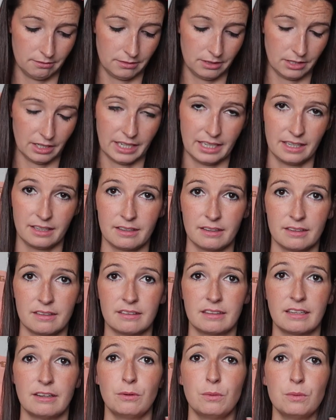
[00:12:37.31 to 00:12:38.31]
like
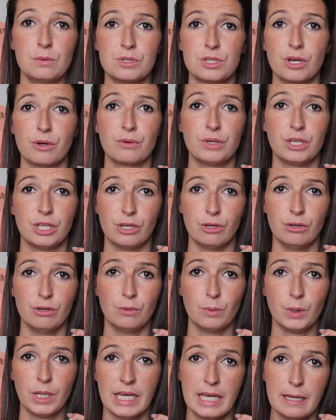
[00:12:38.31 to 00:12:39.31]
they're all so
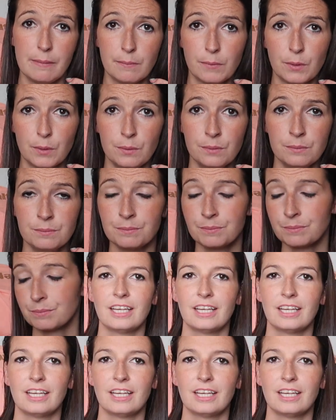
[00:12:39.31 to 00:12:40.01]
cute, you want to keep them all.